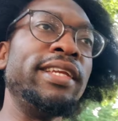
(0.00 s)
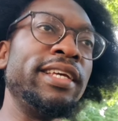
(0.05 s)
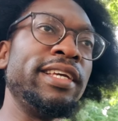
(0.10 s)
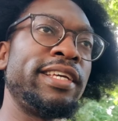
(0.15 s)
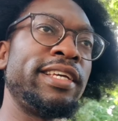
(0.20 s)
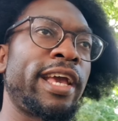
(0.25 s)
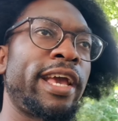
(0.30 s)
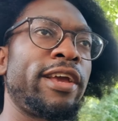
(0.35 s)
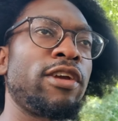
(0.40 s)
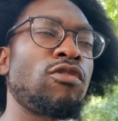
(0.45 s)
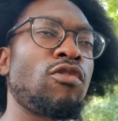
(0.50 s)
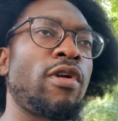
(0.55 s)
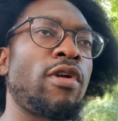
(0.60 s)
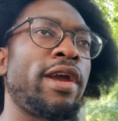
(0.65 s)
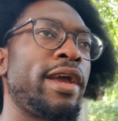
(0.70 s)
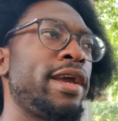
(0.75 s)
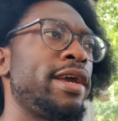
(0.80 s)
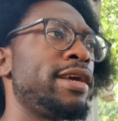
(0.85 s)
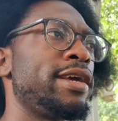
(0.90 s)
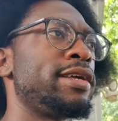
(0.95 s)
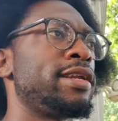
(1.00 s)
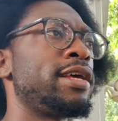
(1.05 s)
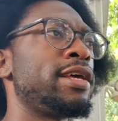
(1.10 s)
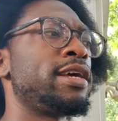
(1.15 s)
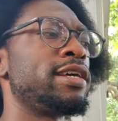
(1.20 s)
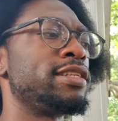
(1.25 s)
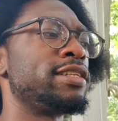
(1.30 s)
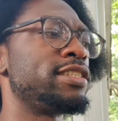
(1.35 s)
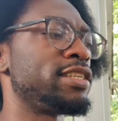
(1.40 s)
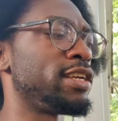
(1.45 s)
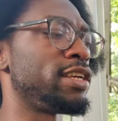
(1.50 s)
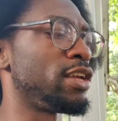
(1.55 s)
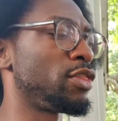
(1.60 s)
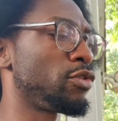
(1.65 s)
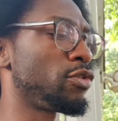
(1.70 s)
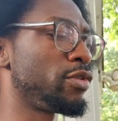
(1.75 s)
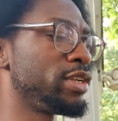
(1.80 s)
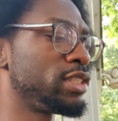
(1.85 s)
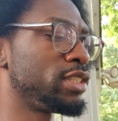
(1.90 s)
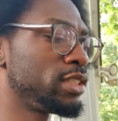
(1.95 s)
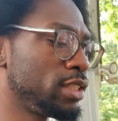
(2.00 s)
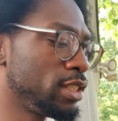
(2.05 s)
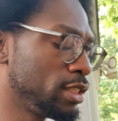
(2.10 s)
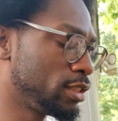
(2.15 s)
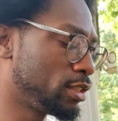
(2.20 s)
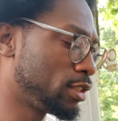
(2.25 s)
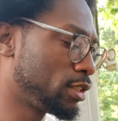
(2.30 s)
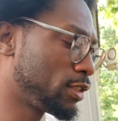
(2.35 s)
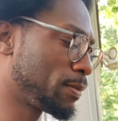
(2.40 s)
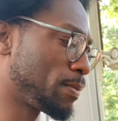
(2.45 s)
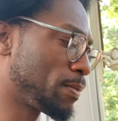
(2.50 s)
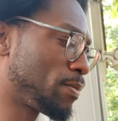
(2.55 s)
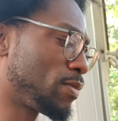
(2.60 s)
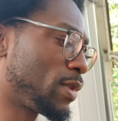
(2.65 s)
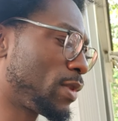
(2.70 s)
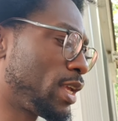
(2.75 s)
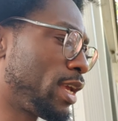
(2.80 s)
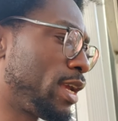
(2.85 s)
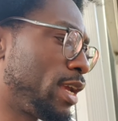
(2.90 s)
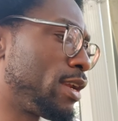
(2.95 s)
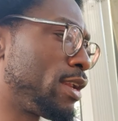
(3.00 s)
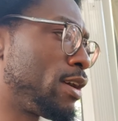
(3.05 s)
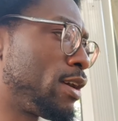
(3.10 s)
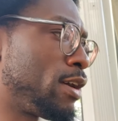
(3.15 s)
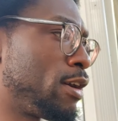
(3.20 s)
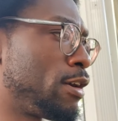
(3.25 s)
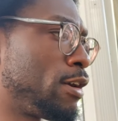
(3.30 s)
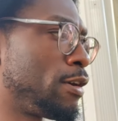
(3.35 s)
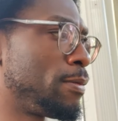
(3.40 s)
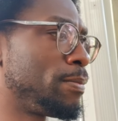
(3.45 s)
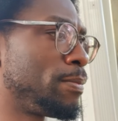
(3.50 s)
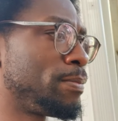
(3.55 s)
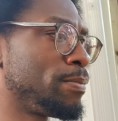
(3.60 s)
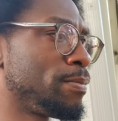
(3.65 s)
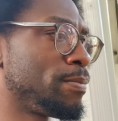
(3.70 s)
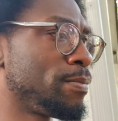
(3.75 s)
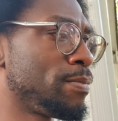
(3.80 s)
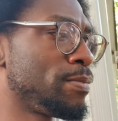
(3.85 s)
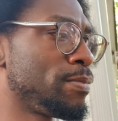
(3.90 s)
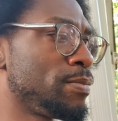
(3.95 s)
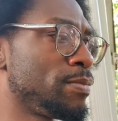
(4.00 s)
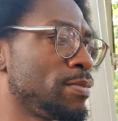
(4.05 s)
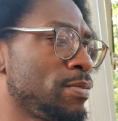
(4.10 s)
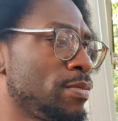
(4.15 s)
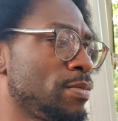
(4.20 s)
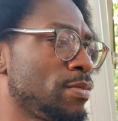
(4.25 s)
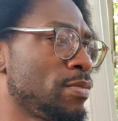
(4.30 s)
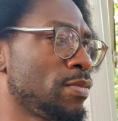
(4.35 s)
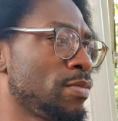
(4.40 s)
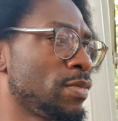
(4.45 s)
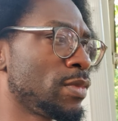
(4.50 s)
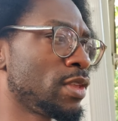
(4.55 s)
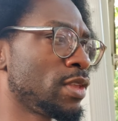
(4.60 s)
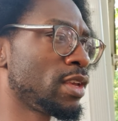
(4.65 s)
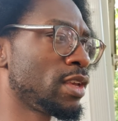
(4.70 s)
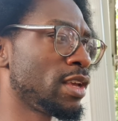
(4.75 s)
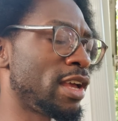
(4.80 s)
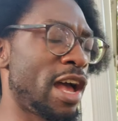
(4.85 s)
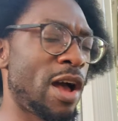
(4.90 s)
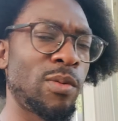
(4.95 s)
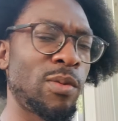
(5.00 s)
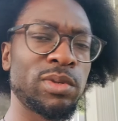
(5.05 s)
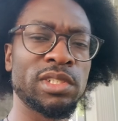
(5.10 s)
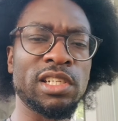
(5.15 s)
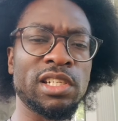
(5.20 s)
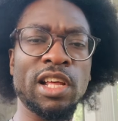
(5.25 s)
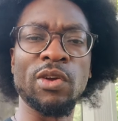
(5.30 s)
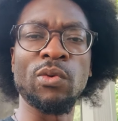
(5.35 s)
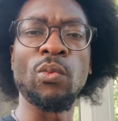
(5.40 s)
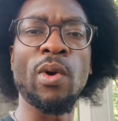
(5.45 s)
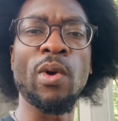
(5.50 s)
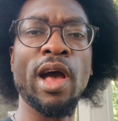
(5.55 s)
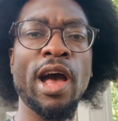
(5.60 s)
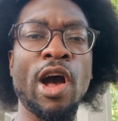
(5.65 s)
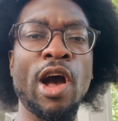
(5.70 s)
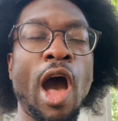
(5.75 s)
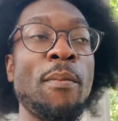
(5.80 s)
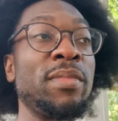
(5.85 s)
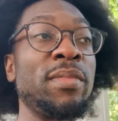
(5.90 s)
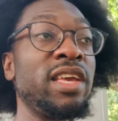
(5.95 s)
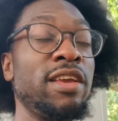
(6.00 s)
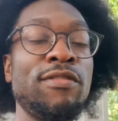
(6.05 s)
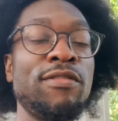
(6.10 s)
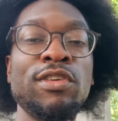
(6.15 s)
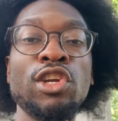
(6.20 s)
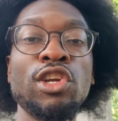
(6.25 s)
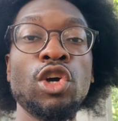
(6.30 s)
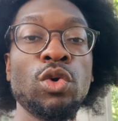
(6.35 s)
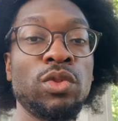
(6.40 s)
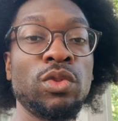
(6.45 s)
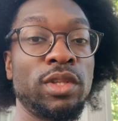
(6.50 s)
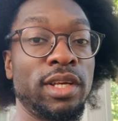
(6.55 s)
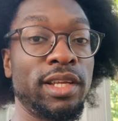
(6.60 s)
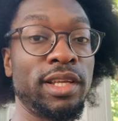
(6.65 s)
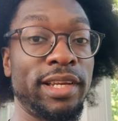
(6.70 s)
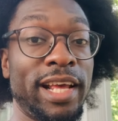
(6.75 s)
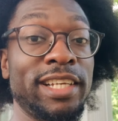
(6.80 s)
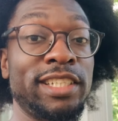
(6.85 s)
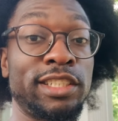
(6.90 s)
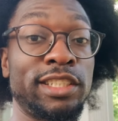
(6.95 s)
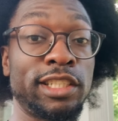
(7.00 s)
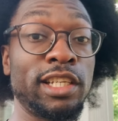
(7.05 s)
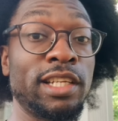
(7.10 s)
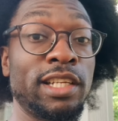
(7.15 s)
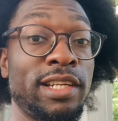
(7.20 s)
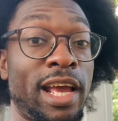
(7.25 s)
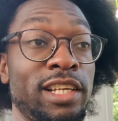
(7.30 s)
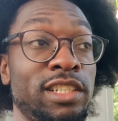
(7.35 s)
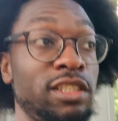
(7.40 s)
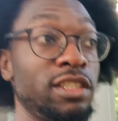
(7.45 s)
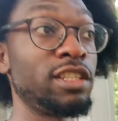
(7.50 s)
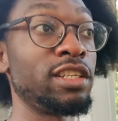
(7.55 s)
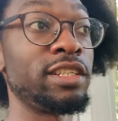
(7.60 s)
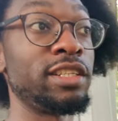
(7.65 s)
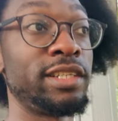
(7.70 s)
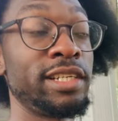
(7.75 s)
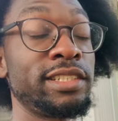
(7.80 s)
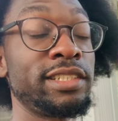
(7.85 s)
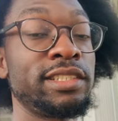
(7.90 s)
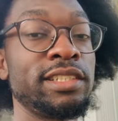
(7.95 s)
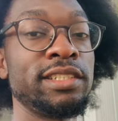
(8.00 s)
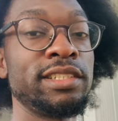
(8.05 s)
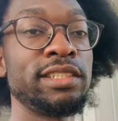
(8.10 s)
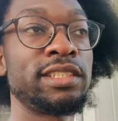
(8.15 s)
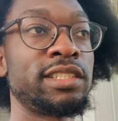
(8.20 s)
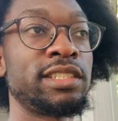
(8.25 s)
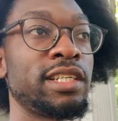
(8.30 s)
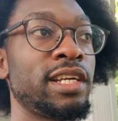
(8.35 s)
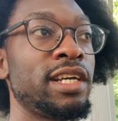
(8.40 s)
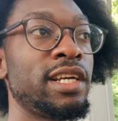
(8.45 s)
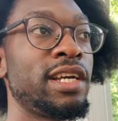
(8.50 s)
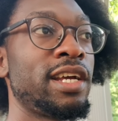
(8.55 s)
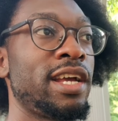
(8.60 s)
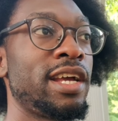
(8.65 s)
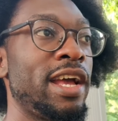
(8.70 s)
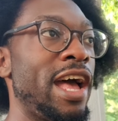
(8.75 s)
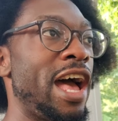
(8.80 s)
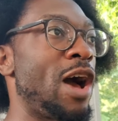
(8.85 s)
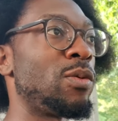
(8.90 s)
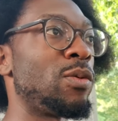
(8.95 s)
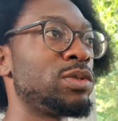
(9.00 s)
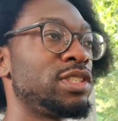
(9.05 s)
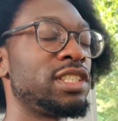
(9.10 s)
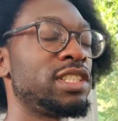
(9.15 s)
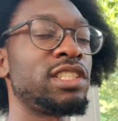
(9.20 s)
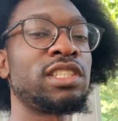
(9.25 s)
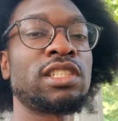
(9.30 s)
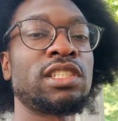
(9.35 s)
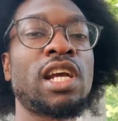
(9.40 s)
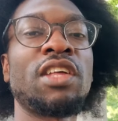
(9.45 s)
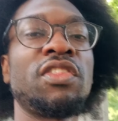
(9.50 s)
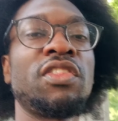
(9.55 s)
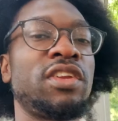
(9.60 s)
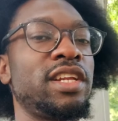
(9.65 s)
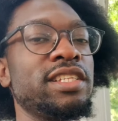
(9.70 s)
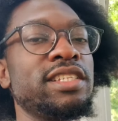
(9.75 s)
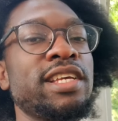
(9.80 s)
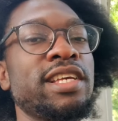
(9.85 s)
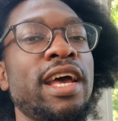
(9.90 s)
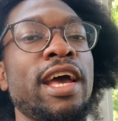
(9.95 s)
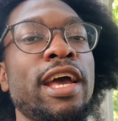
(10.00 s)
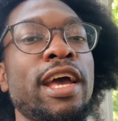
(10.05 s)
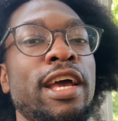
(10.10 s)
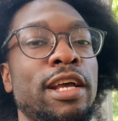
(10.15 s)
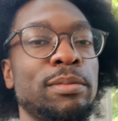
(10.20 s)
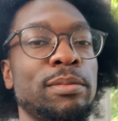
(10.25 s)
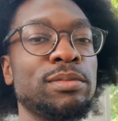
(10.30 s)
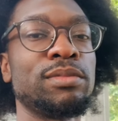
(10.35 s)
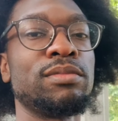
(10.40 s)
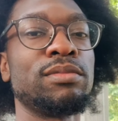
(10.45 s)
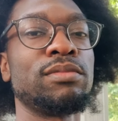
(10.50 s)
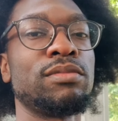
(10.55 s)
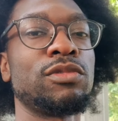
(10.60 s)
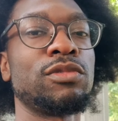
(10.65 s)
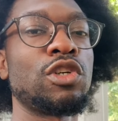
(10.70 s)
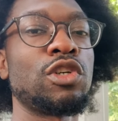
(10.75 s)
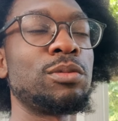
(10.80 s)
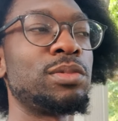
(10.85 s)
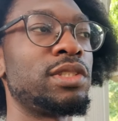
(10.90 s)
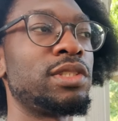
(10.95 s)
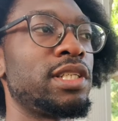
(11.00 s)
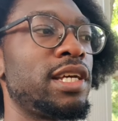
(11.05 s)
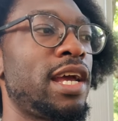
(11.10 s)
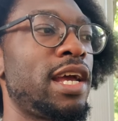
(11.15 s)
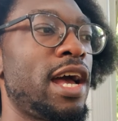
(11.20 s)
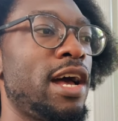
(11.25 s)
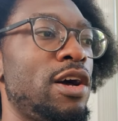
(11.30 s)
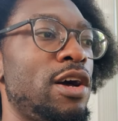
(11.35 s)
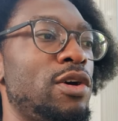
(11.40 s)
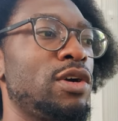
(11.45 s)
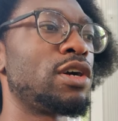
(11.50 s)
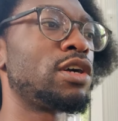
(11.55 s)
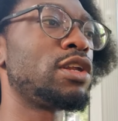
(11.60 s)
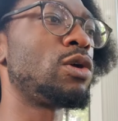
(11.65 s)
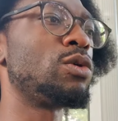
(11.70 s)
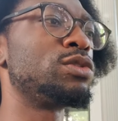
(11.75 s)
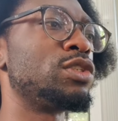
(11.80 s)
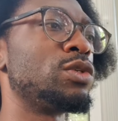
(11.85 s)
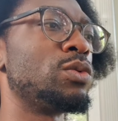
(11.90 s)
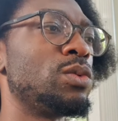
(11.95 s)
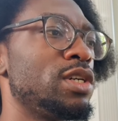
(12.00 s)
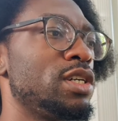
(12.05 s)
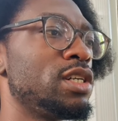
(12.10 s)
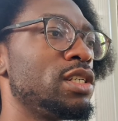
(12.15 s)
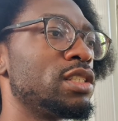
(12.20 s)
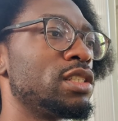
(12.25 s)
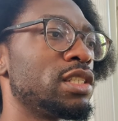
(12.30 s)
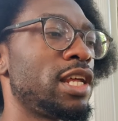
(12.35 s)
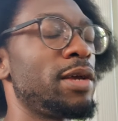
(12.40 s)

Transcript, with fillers: DK ran 10.36. And um, I was like, wow. I mean, even though that's still a nice little distance, I was just shocked at the time. You know what I'm saying? How close it was.